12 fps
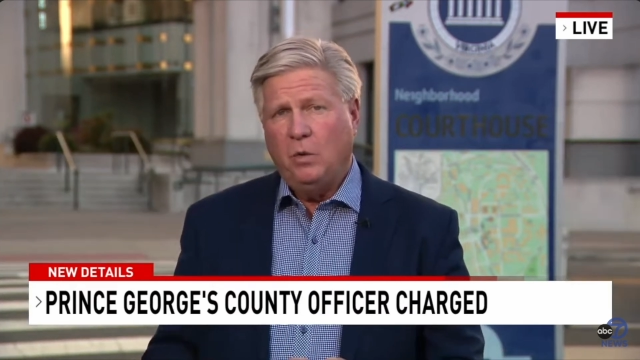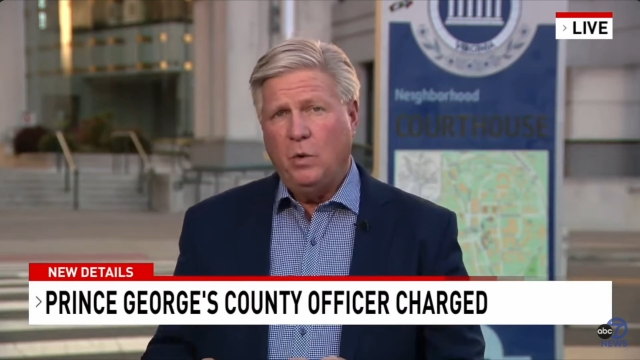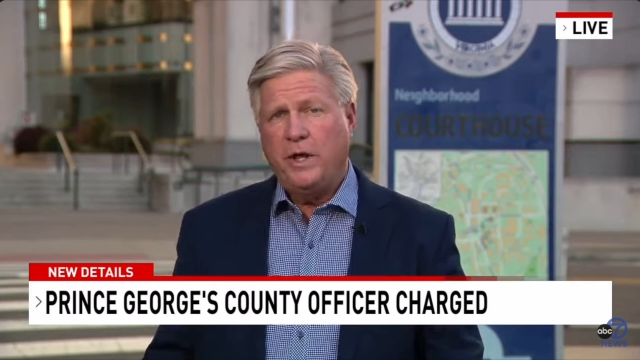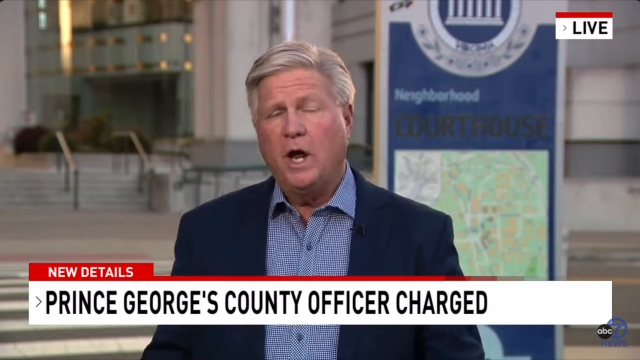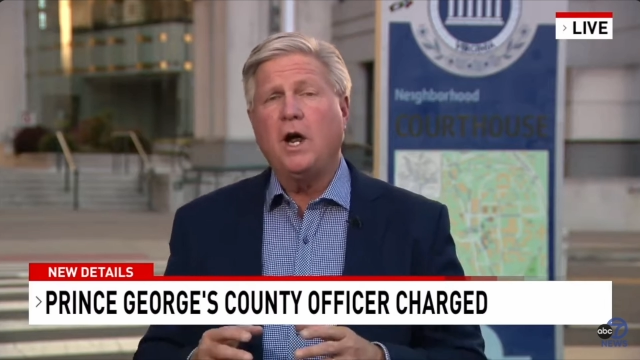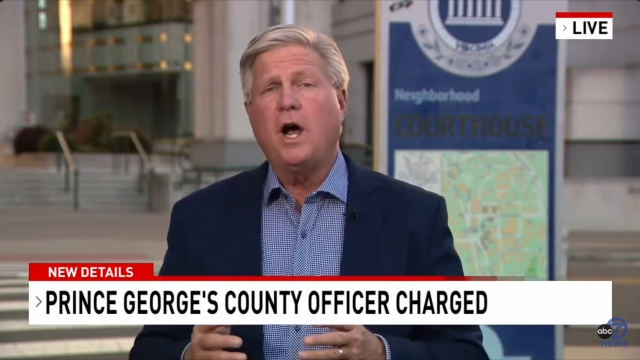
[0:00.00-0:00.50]

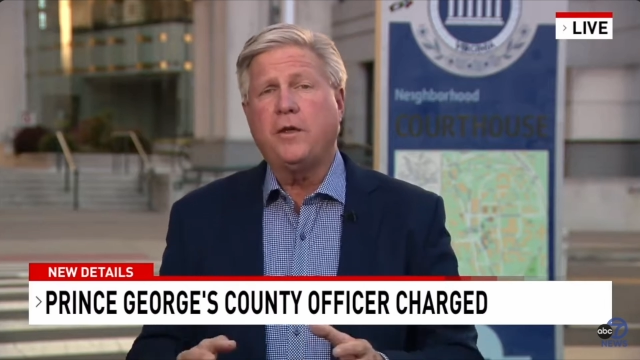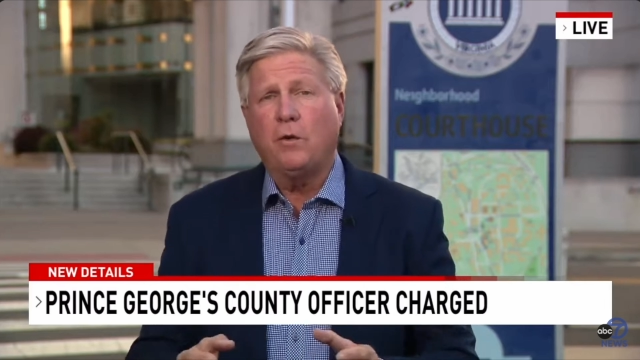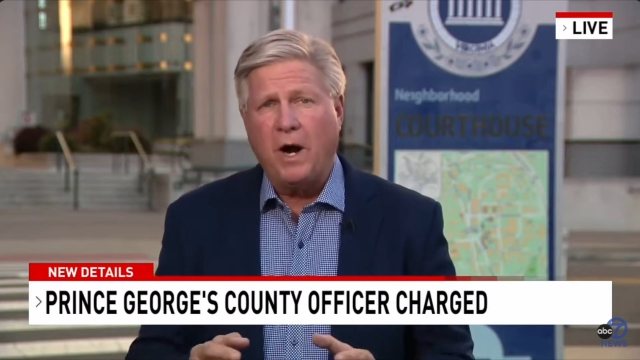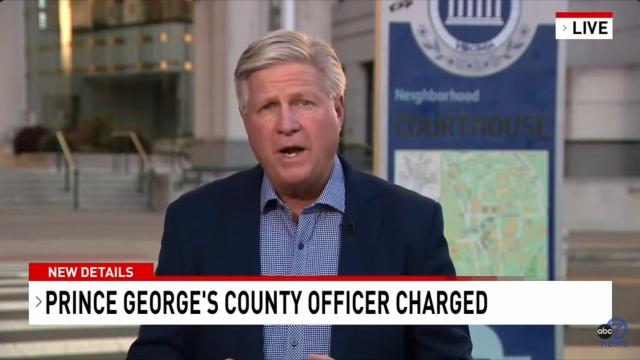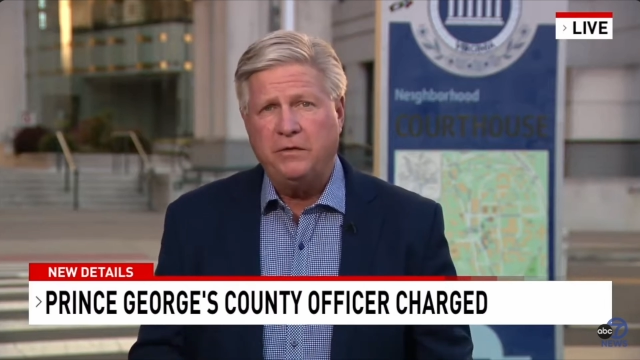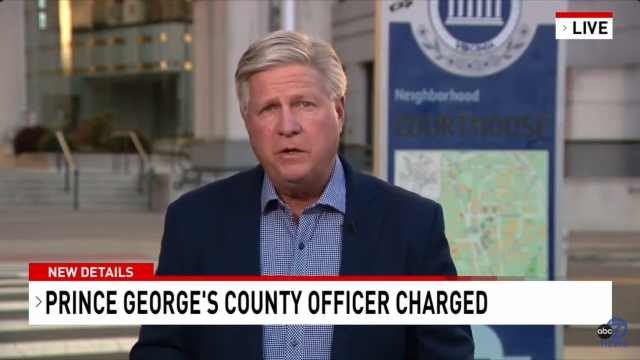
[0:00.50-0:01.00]
with
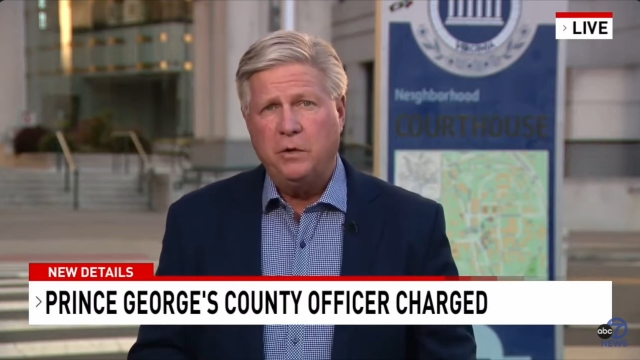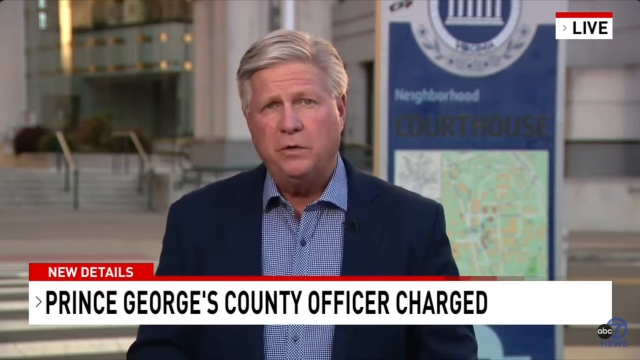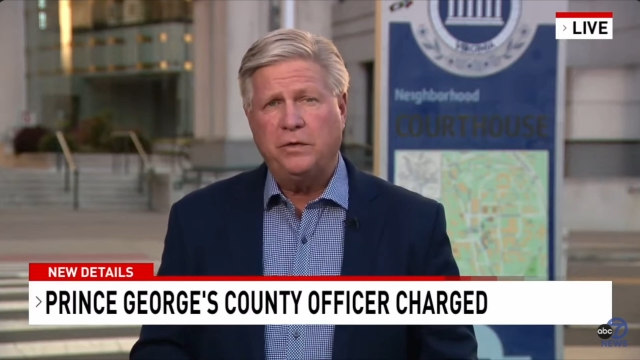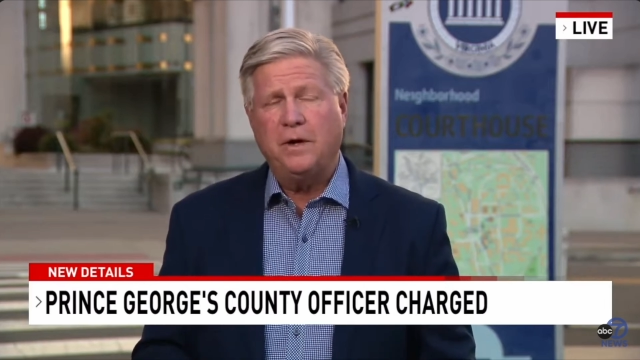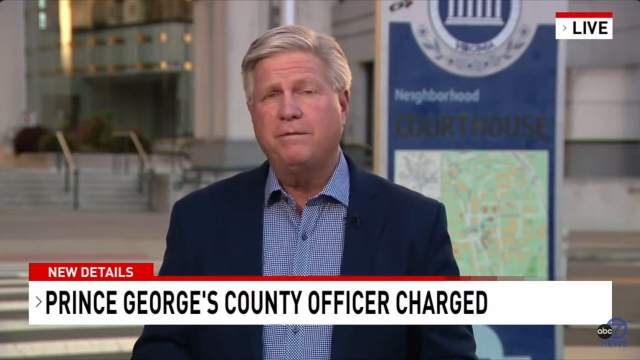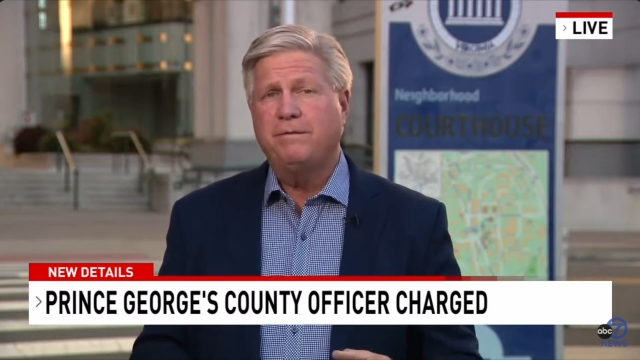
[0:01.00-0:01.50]
unauthorized
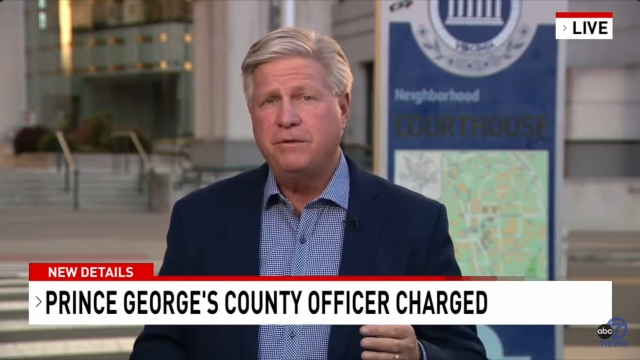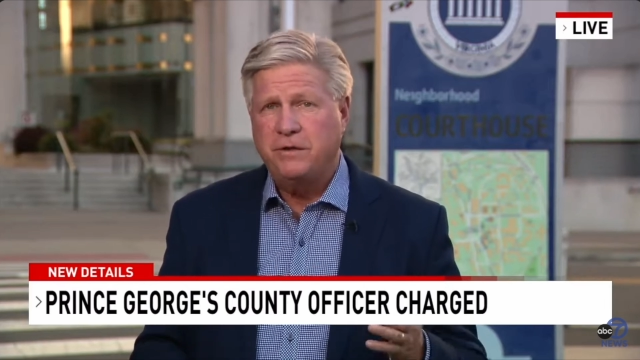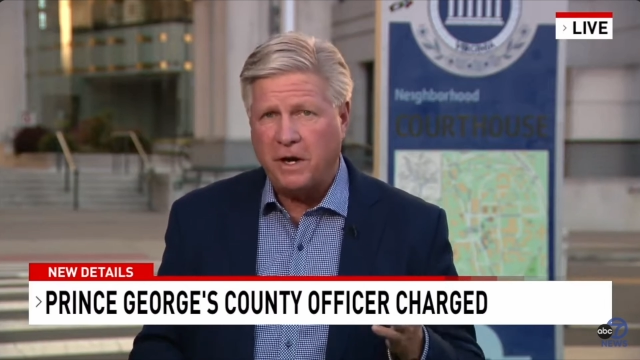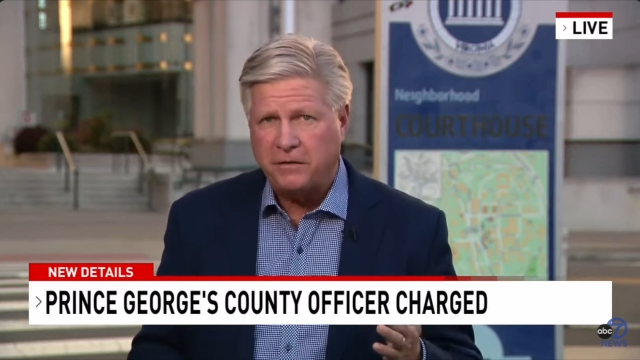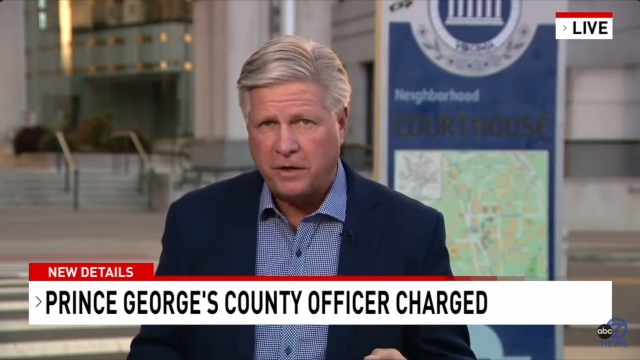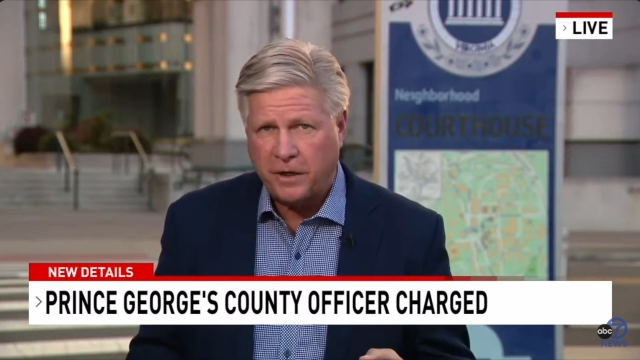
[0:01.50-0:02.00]
use of
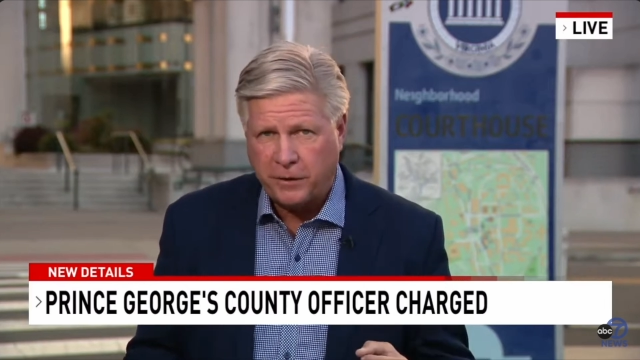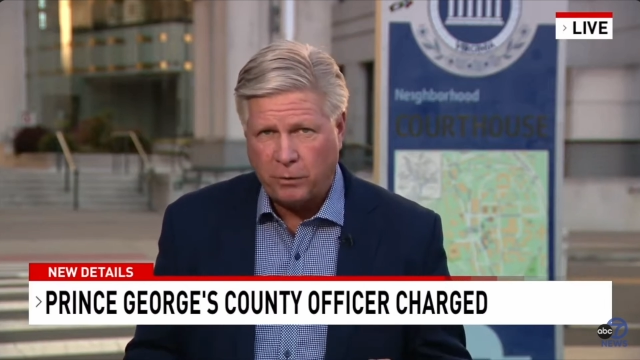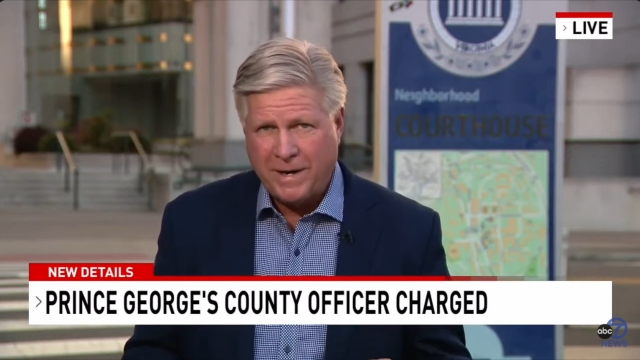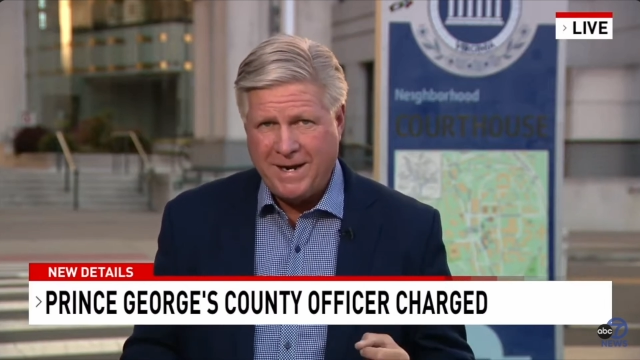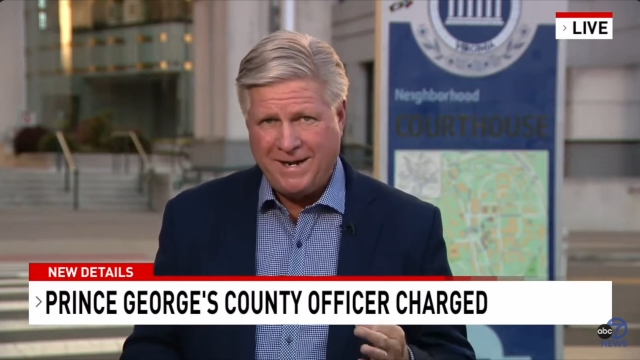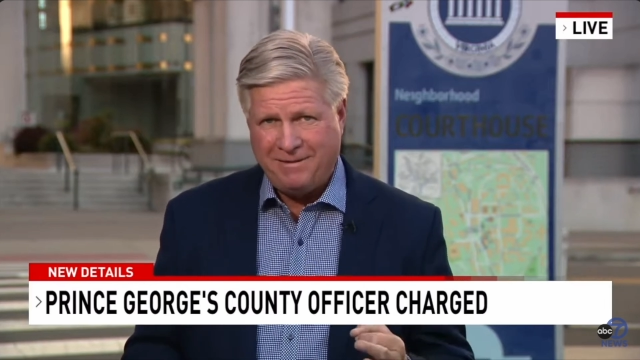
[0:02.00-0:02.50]
just
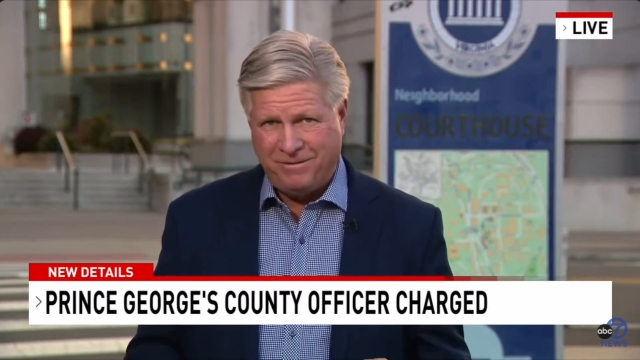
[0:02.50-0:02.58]
three